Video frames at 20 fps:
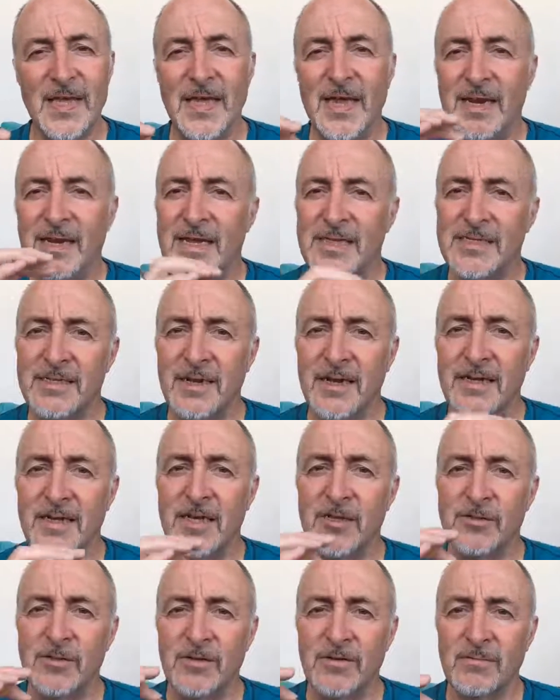less than
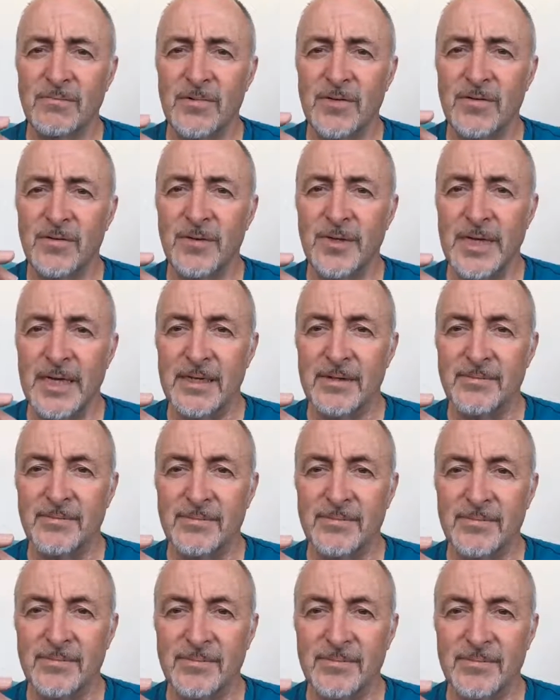ideals are, doing it.
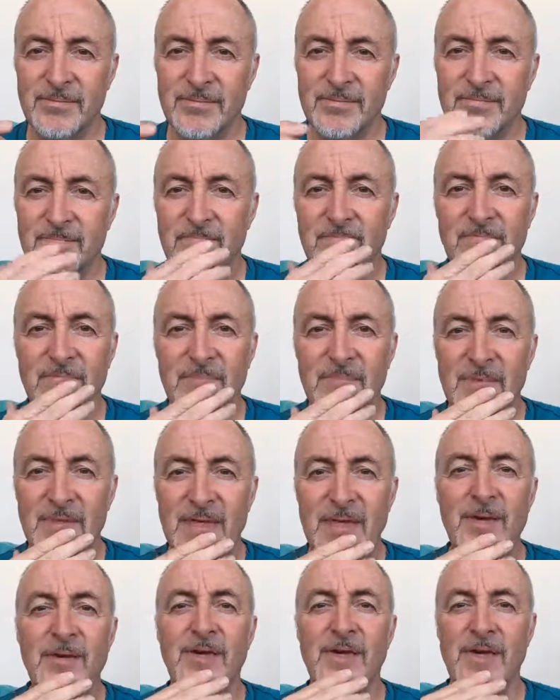
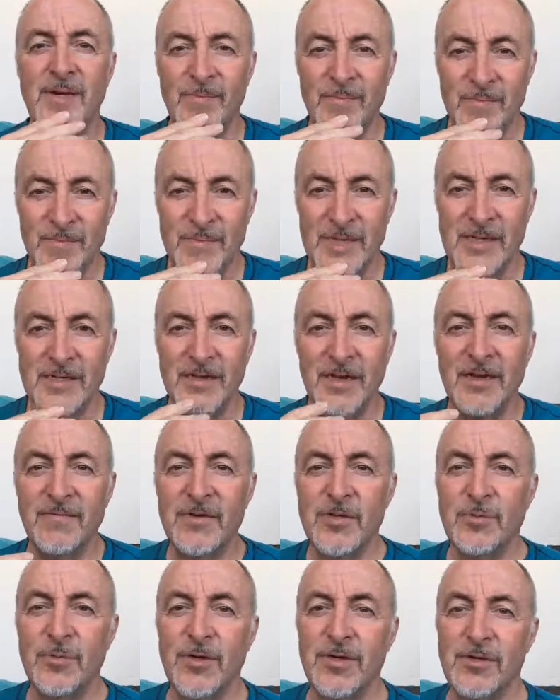Thank you, Kim. Yes, love
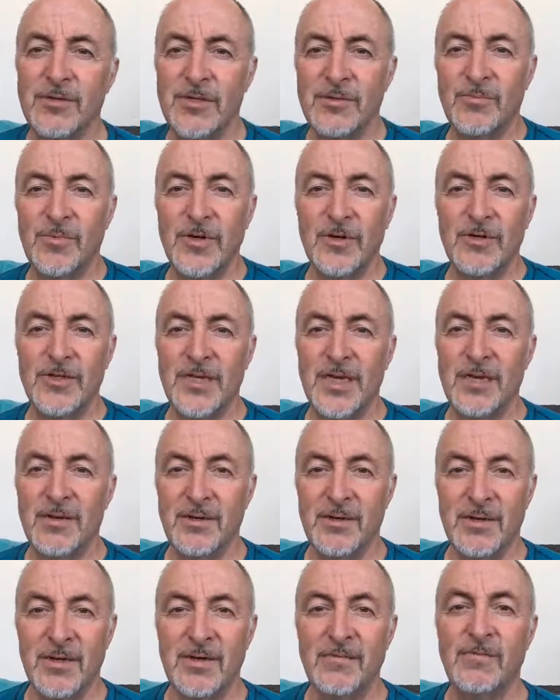is what you what you're saying.
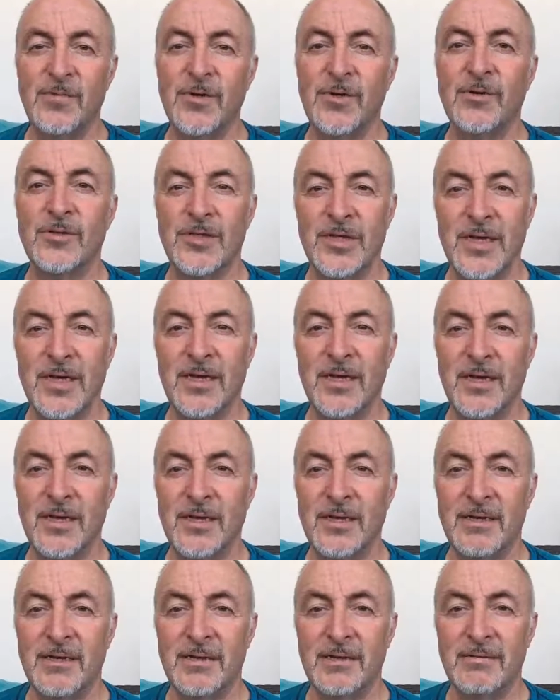Love what you're saying
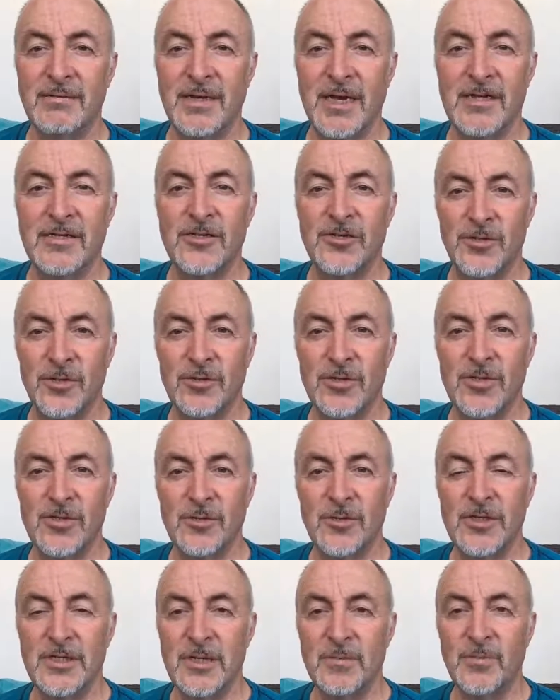here. Yes, truth is
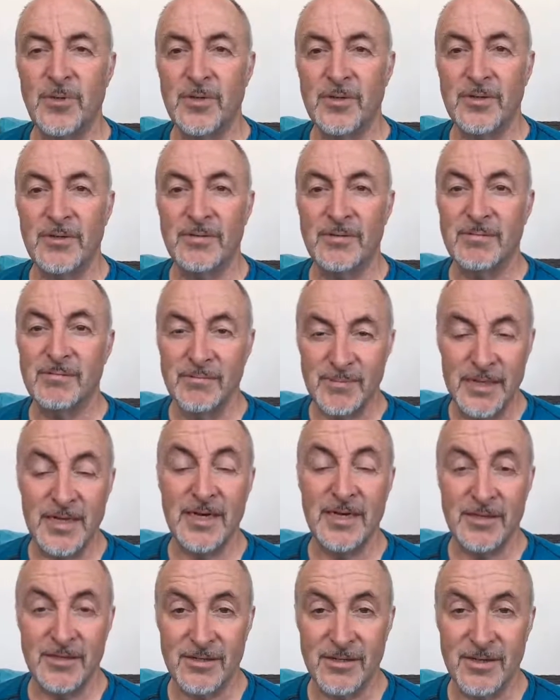always simple. It
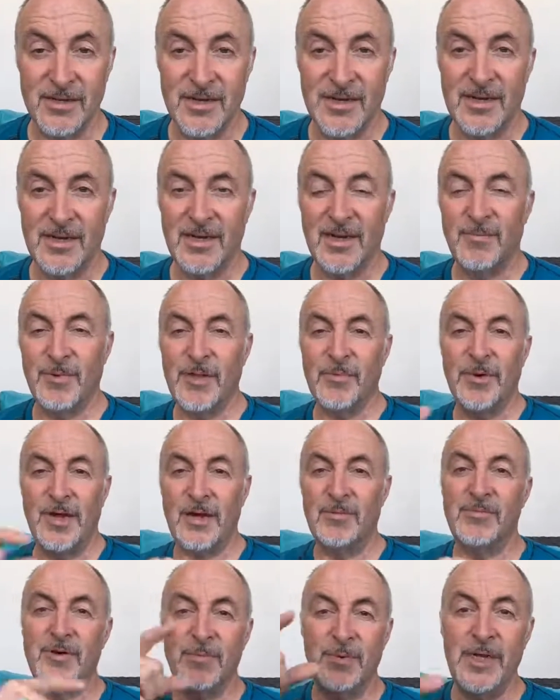is. And by the way,
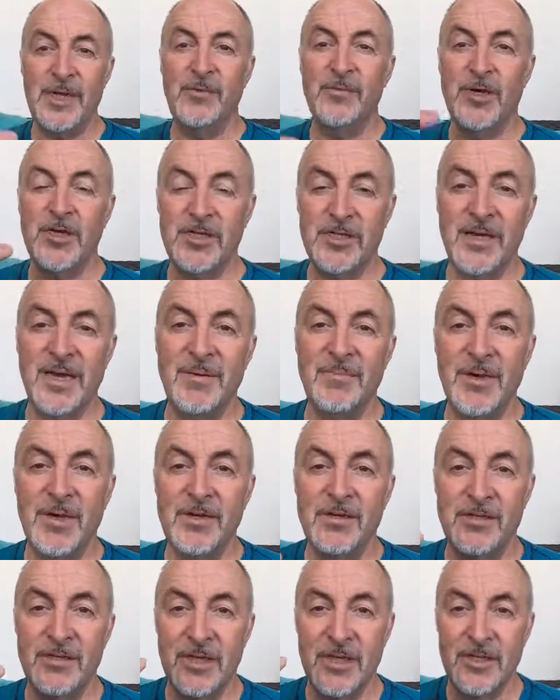I'm repeating what you're saying
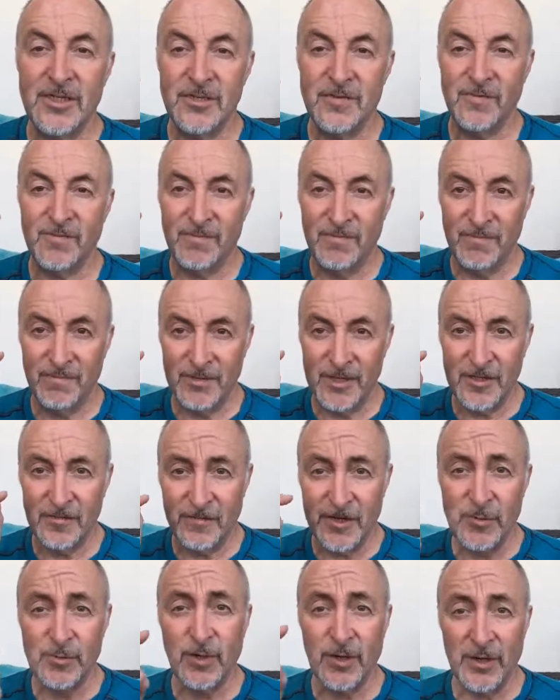because this this
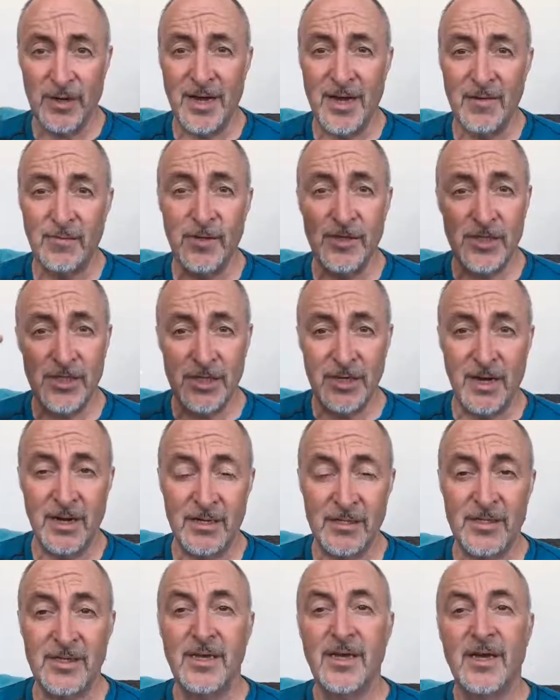Facebook Live, when it
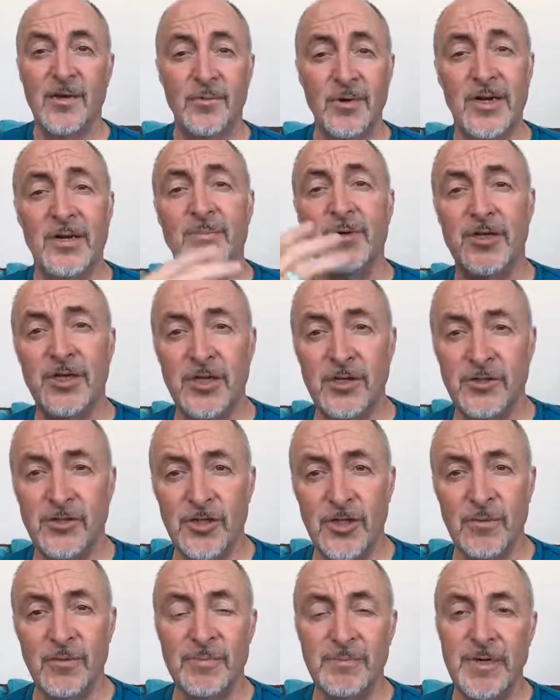starts, will end up on
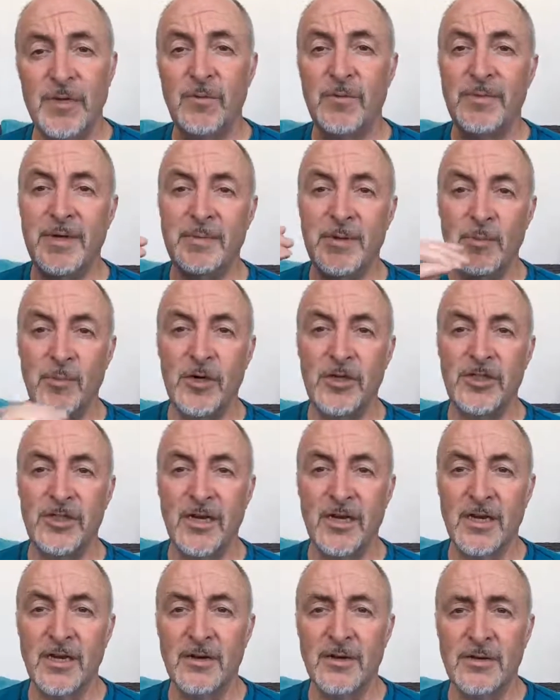YouTube, and people may be watching
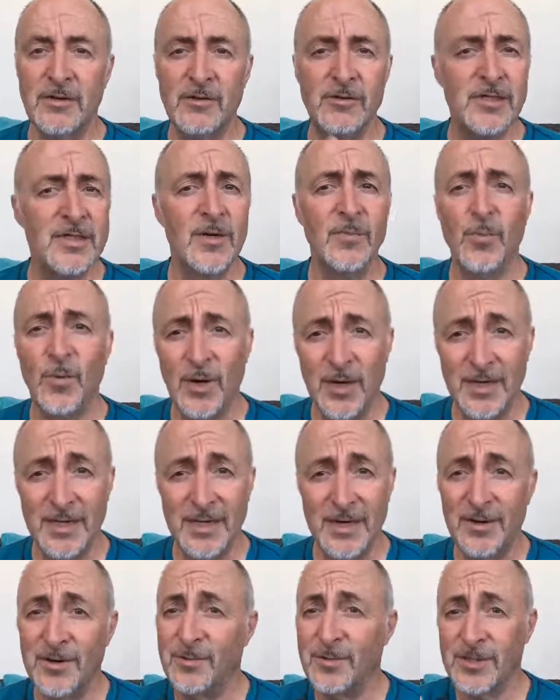it going, "Who said what?"
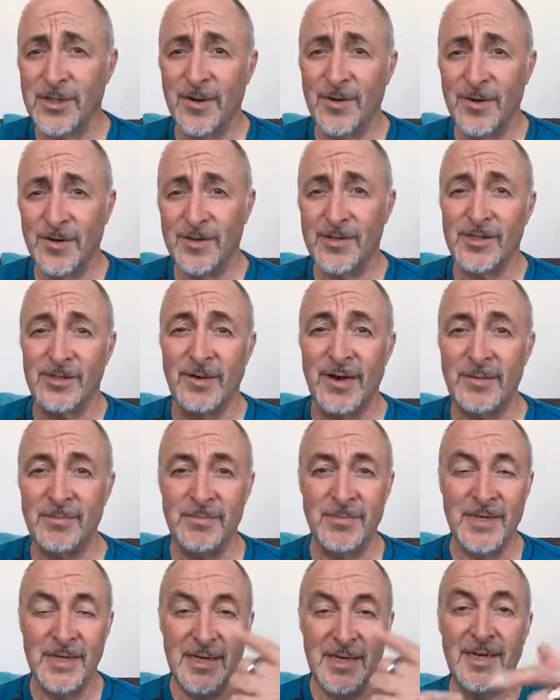They don't know what's going on. So
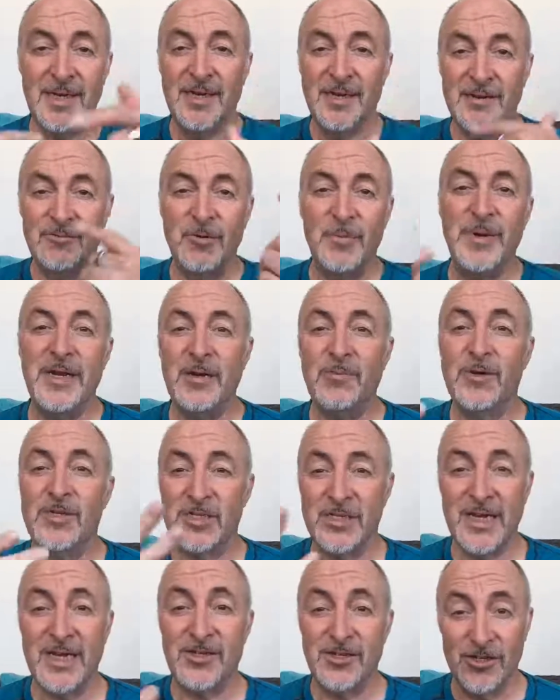I'm repeating
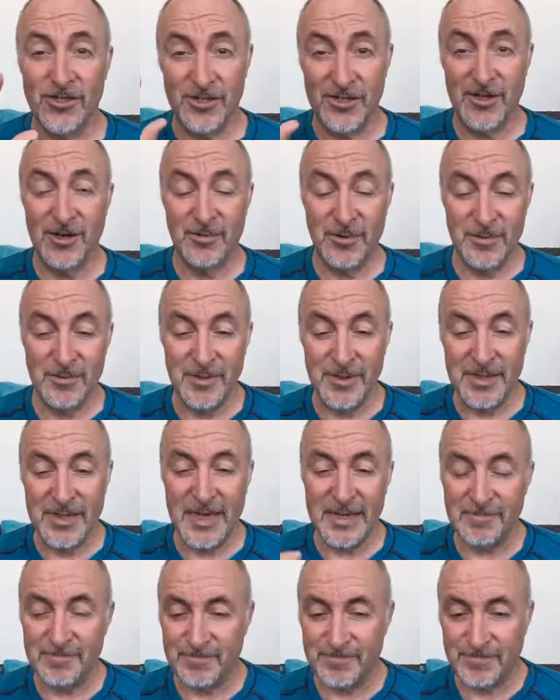what's said, just so you know I'm doing
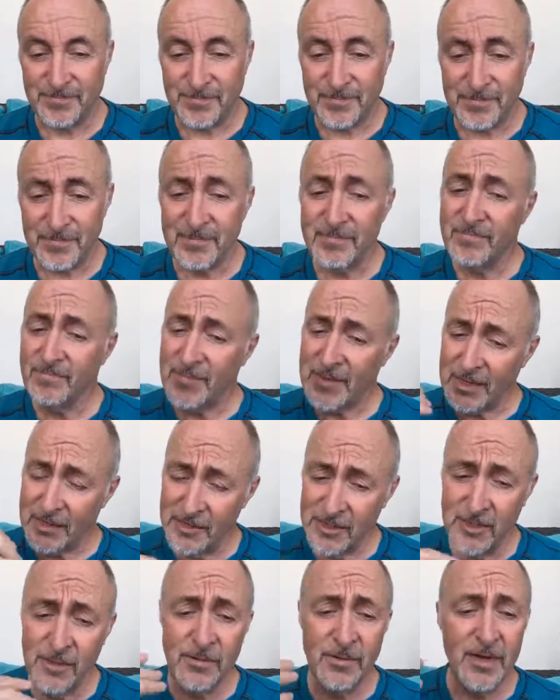that.
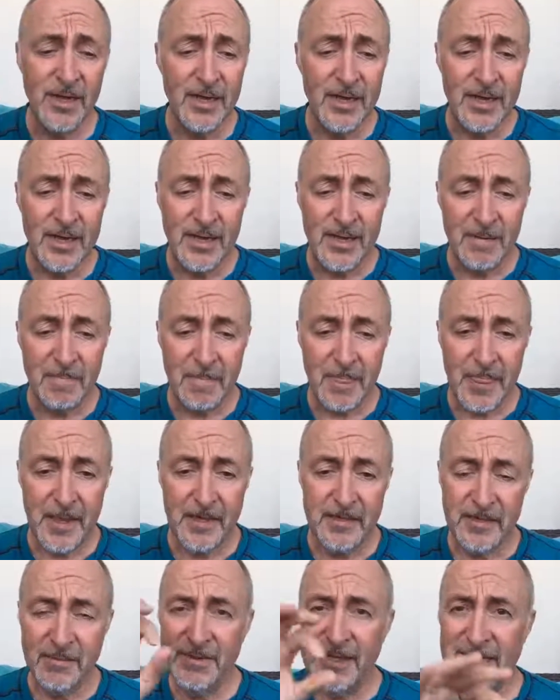So,
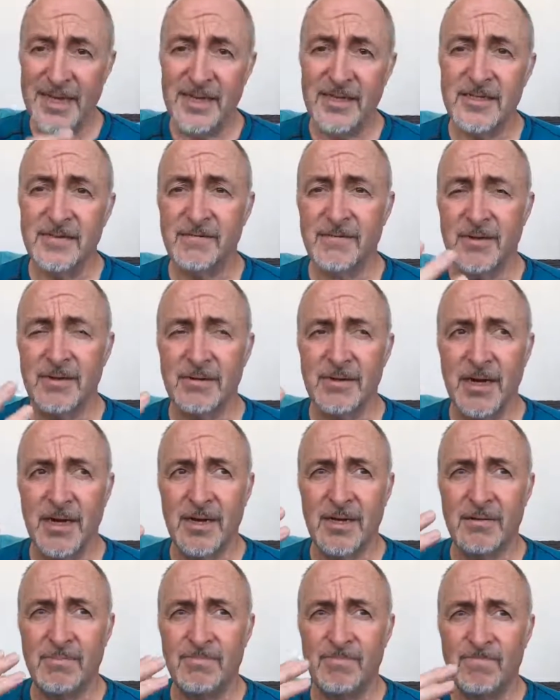some of the negative
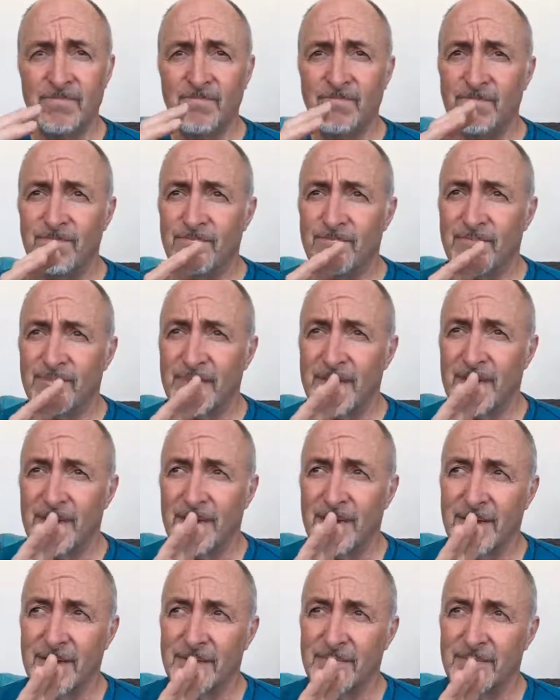um,
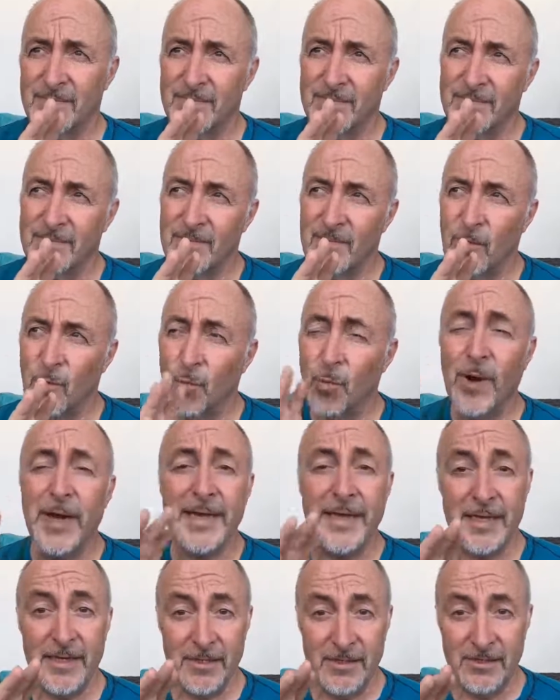
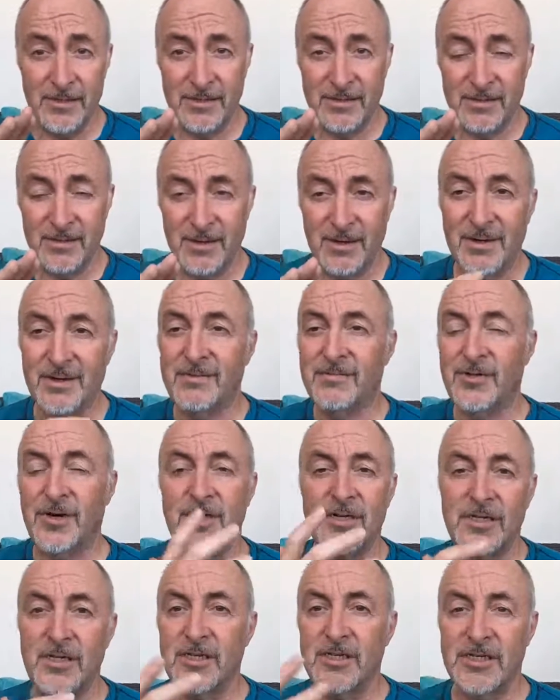ways of trying
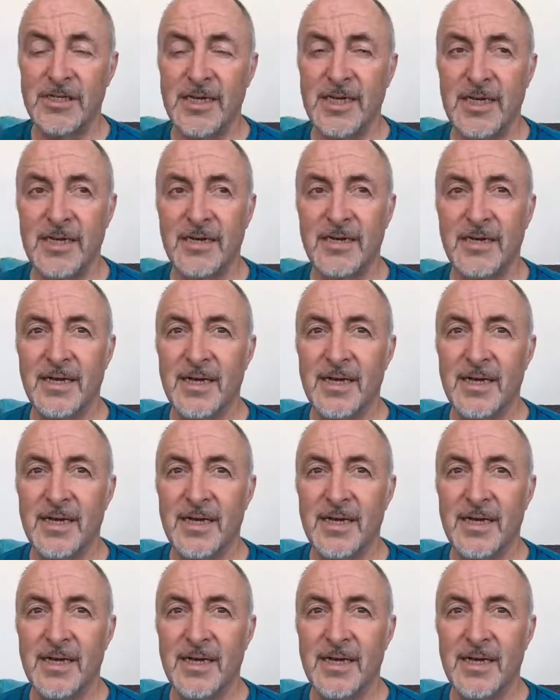to succeed